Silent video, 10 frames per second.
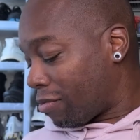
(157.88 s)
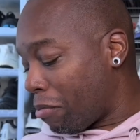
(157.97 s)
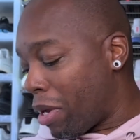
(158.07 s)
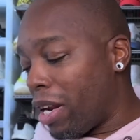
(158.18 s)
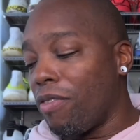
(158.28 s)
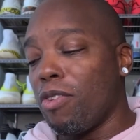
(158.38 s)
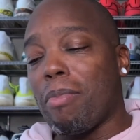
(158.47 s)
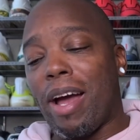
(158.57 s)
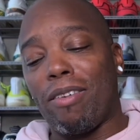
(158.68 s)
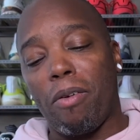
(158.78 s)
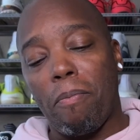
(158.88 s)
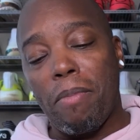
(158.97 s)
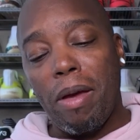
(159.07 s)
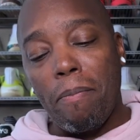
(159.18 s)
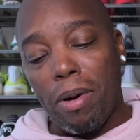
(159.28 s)
Many of you might
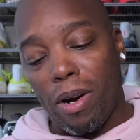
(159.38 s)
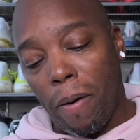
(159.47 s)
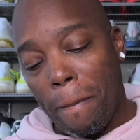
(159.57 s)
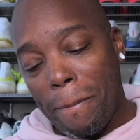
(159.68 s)
remember,